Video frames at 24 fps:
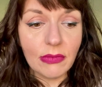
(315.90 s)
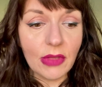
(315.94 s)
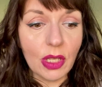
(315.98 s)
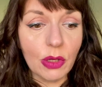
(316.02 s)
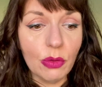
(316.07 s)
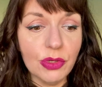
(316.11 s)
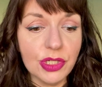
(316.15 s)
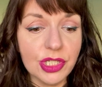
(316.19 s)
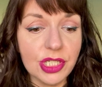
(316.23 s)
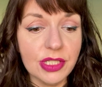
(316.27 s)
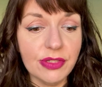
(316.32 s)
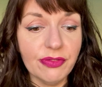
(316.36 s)

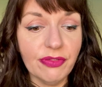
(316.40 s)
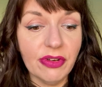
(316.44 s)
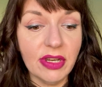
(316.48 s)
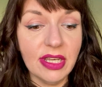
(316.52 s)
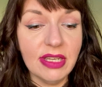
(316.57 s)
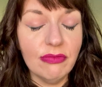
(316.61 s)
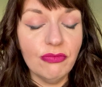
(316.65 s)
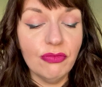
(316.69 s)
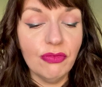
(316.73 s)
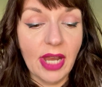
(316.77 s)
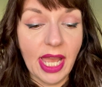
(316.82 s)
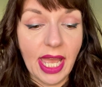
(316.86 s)
which is a
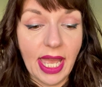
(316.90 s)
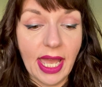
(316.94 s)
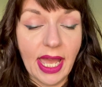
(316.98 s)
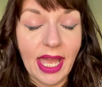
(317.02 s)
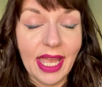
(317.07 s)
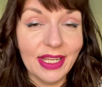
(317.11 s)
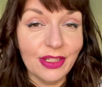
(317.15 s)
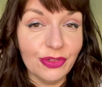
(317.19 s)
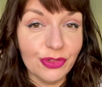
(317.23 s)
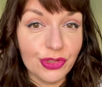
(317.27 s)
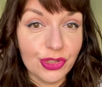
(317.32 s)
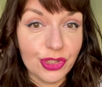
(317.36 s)
very rare
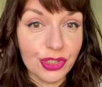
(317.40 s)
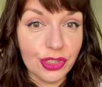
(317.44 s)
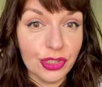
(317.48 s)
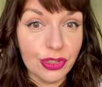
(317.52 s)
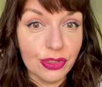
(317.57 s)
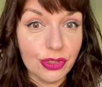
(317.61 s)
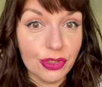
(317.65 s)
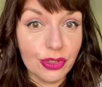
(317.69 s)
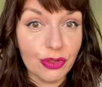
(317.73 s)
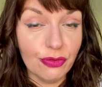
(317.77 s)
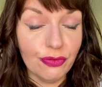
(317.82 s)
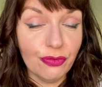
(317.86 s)

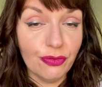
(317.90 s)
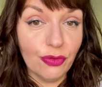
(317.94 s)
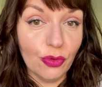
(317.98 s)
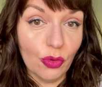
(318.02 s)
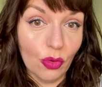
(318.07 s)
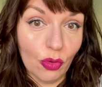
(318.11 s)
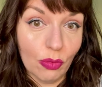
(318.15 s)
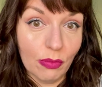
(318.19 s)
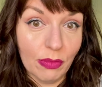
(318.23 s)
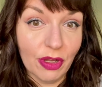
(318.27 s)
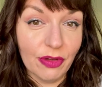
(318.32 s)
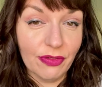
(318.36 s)
ancient
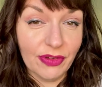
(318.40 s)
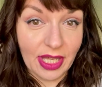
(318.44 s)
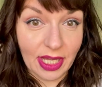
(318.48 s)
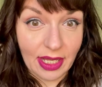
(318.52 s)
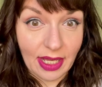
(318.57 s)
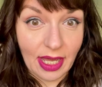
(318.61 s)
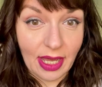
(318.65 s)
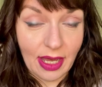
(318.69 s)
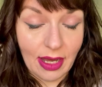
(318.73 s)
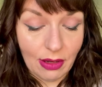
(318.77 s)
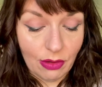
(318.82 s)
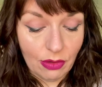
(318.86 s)
form of
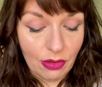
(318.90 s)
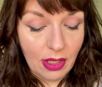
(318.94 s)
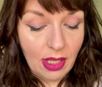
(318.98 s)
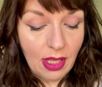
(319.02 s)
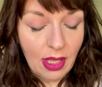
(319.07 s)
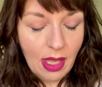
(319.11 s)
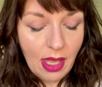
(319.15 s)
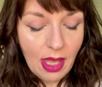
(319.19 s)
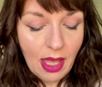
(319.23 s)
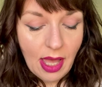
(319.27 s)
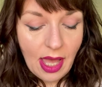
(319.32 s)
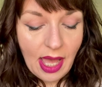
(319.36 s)
cacao.
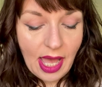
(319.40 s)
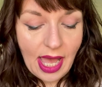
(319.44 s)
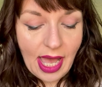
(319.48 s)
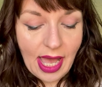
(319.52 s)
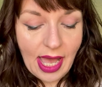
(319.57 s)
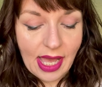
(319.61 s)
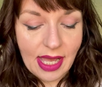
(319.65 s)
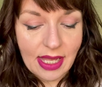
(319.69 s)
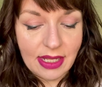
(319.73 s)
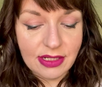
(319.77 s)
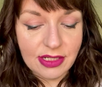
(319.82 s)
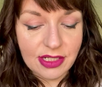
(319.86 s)

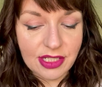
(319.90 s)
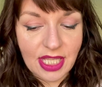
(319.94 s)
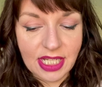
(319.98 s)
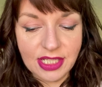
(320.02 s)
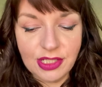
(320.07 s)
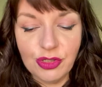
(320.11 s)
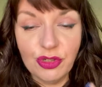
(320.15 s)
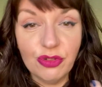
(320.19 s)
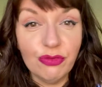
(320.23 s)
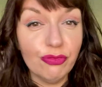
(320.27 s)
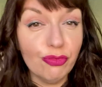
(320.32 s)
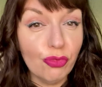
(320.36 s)
And
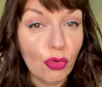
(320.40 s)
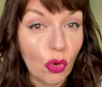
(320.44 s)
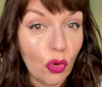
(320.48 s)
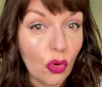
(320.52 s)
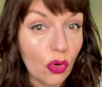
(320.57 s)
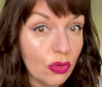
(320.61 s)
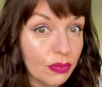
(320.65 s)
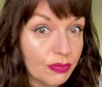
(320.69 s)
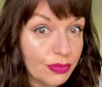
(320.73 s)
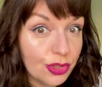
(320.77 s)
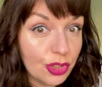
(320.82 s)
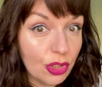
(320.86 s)
that's sort of
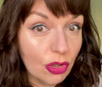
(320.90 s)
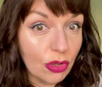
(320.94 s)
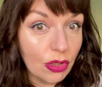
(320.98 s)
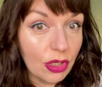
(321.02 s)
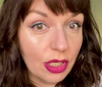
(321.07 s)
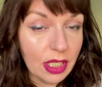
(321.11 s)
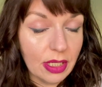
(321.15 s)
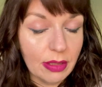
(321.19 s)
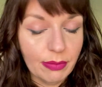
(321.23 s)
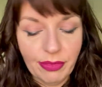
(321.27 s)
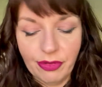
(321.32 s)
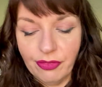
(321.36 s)
raw
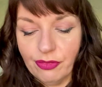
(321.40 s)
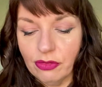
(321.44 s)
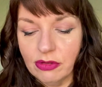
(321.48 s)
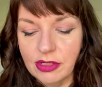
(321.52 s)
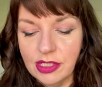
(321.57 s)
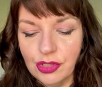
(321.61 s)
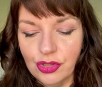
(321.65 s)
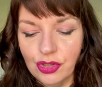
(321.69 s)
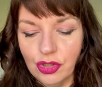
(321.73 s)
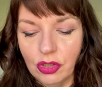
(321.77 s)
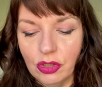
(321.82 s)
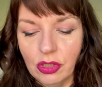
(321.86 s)
chocolate before
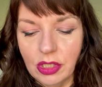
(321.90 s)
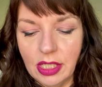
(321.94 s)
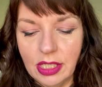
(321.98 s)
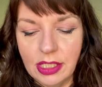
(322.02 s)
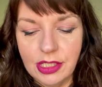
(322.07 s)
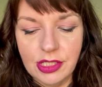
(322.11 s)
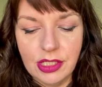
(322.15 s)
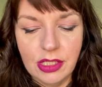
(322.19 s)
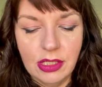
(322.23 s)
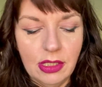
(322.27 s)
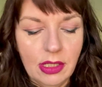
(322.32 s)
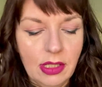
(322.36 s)
it's
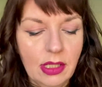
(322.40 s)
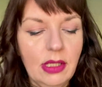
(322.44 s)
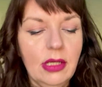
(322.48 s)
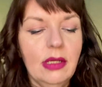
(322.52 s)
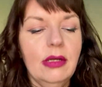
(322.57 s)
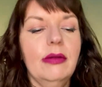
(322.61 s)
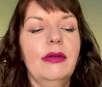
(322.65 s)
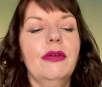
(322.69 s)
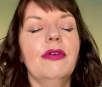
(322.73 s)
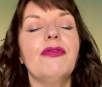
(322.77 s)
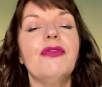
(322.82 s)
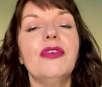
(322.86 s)
chocolate.
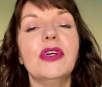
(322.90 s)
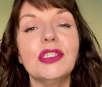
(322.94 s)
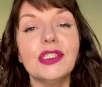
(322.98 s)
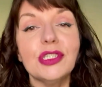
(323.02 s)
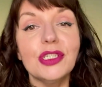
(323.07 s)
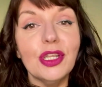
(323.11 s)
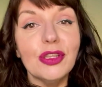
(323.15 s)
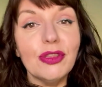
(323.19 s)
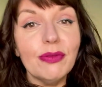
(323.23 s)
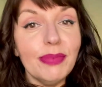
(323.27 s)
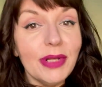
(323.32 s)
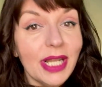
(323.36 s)
I'm gonna find
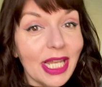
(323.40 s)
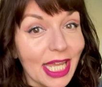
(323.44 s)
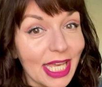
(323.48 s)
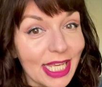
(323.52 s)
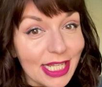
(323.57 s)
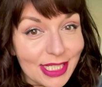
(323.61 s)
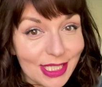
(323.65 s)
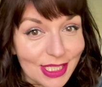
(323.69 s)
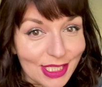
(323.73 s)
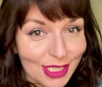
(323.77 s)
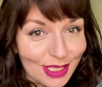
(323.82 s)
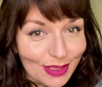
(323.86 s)
another
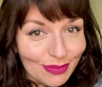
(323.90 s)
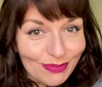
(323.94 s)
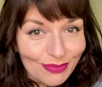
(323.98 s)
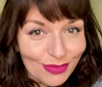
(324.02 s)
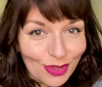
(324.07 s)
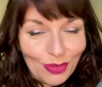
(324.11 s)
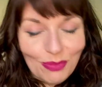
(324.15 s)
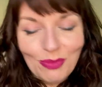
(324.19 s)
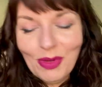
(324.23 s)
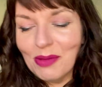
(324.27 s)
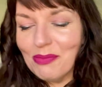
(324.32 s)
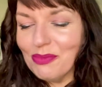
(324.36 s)
place
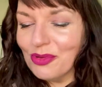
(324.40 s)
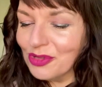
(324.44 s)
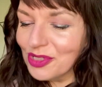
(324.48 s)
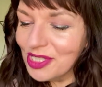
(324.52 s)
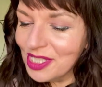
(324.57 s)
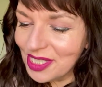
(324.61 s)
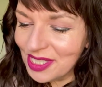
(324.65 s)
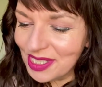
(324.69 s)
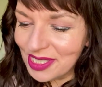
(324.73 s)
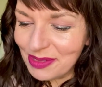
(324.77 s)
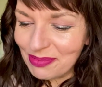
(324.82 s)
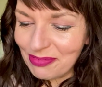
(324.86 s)
on my
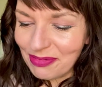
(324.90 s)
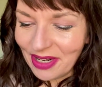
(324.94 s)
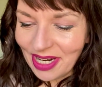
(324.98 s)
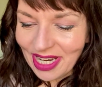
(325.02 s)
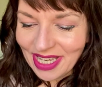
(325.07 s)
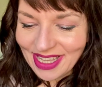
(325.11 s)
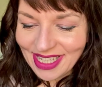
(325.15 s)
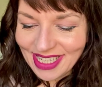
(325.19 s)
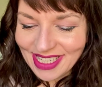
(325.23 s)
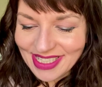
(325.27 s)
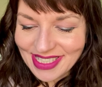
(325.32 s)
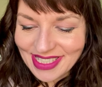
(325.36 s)
body to spray
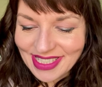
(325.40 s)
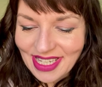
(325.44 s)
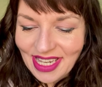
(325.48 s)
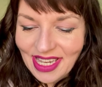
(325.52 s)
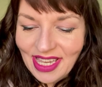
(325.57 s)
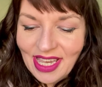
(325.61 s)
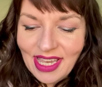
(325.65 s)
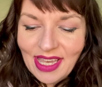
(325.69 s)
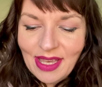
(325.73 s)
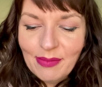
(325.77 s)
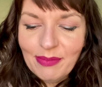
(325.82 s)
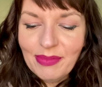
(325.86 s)
this
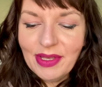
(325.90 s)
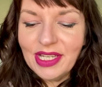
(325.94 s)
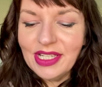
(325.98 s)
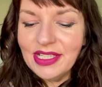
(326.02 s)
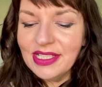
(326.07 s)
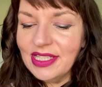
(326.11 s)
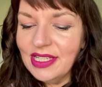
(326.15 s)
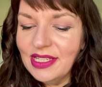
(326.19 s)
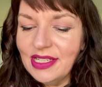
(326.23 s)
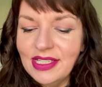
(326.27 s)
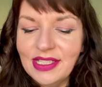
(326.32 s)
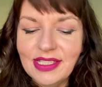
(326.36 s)

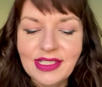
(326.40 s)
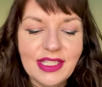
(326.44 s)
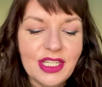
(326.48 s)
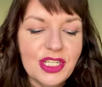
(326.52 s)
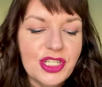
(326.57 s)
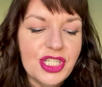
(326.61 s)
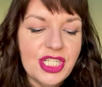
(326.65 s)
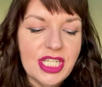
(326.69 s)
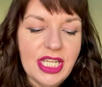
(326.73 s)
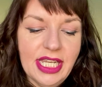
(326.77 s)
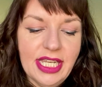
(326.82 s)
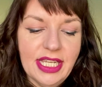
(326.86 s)
because it is
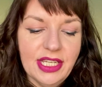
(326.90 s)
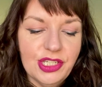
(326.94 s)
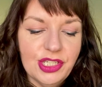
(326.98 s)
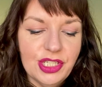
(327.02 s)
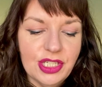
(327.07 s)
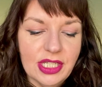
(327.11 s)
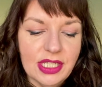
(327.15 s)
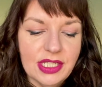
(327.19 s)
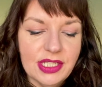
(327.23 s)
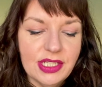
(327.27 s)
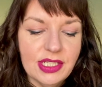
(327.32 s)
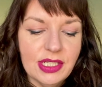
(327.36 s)

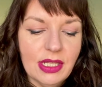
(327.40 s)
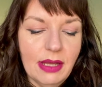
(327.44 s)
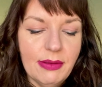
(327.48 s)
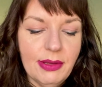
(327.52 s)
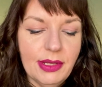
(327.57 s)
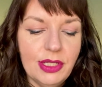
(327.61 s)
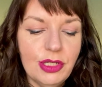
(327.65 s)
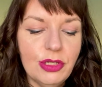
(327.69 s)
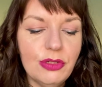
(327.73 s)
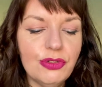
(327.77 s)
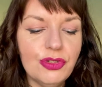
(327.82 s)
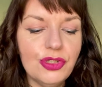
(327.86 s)
delicious. I
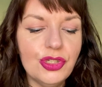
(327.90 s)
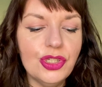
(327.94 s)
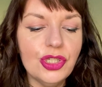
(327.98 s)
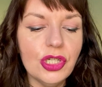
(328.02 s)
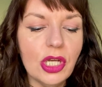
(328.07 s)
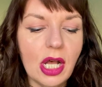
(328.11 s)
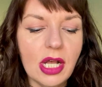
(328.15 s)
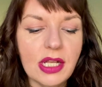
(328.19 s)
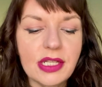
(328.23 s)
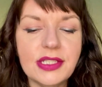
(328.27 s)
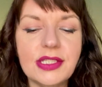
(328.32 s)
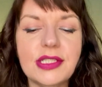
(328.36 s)
mean, you
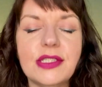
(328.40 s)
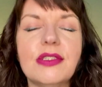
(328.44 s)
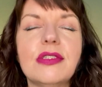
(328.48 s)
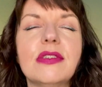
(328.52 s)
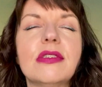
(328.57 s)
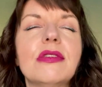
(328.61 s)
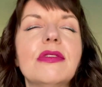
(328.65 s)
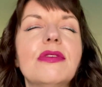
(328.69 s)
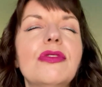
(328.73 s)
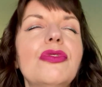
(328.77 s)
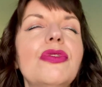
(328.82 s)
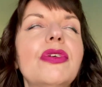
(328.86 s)

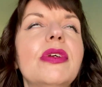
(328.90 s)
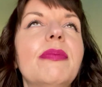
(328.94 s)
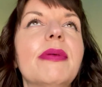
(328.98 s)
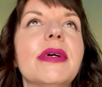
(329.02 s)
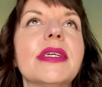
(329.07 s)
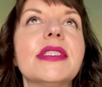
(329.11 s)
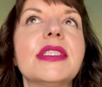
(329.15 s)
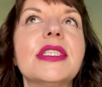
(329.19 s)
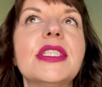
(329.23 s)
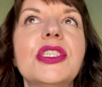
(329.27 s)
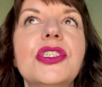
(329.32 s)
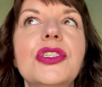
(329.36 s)
just, talking
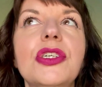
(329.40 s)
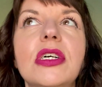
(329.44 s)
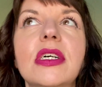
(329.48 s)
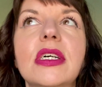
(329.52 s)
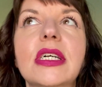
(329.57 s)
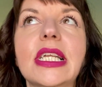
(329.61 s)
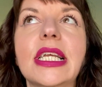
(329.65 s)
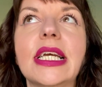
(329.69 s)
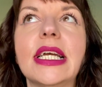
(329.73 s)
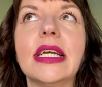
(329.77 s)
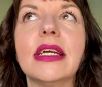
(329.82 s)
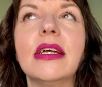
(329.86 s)
about
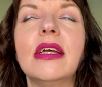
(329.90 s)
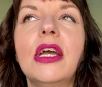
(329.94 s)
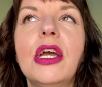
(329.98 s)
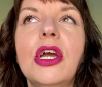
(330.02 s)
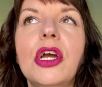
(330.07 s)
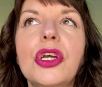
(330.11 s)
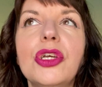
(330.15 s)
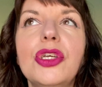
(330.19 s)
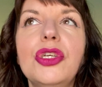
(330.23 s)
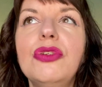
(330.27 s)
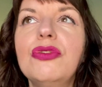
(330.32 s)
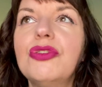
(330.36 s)
snuggling,
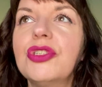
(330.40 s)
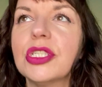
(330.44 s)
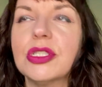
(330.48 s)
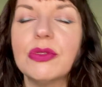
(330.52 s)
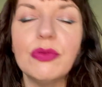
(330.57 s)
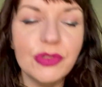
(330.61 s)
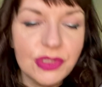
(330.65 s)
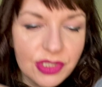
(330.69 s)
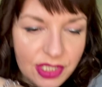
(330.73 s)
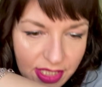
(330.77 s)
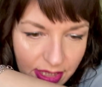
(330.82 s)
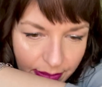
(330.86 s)
you just
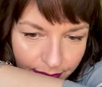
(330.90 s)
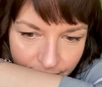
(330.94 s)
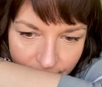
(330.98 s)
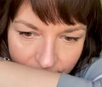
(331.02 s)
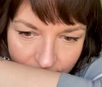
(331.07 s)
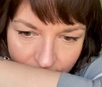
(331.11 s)
want to